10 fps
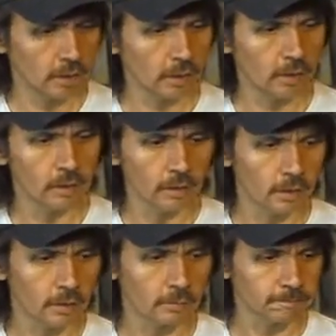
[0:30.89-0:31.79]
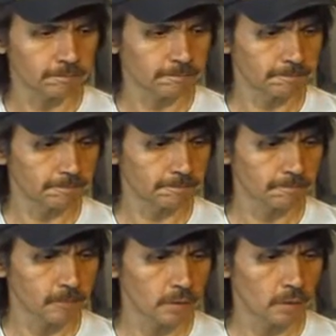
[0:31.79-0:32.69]
And um,
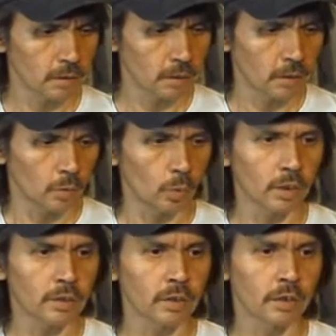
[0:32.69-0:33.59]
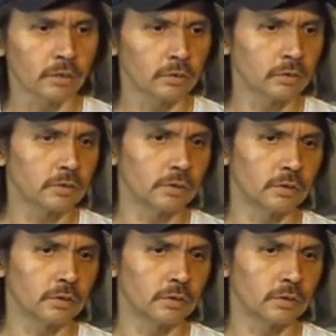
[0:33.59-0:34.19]
one of the hunters,